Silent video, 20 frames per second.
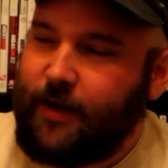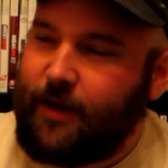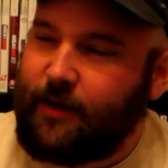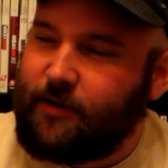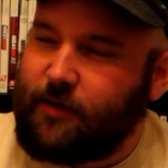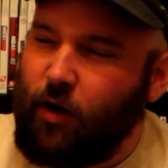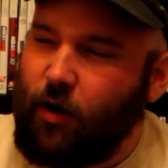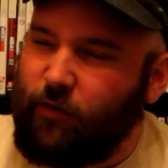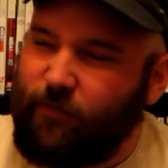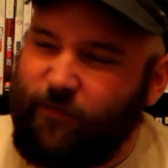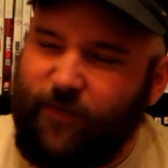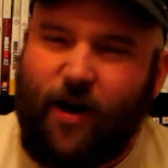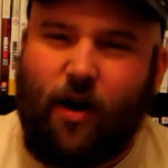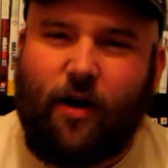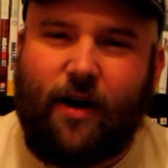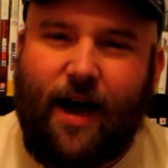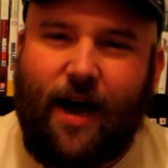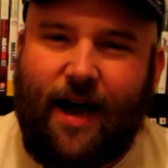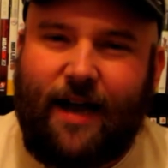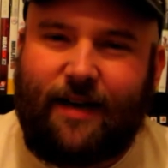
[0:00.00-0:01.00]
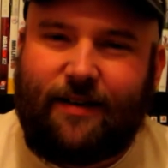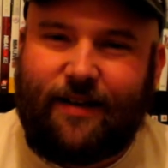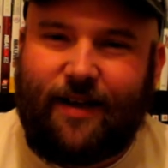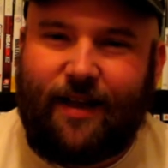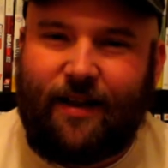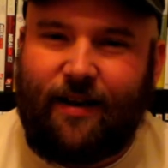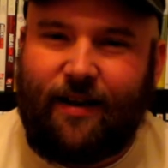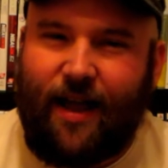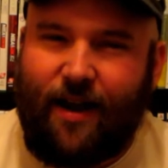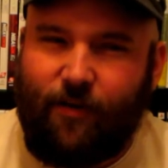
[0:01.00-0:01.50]
It's called Fahrenheit
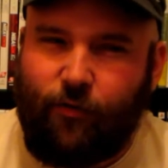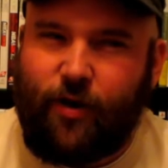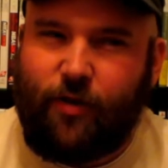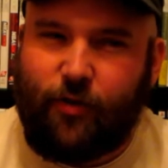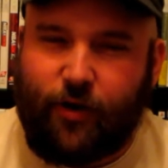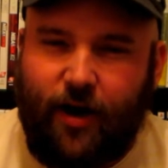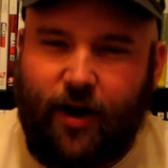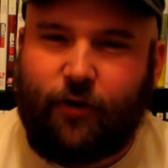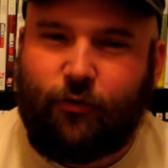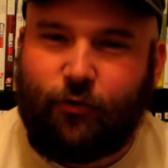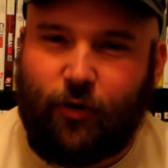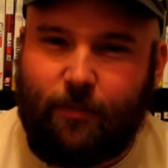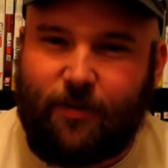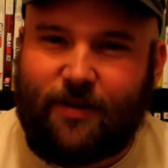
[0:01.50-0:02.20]
in every other country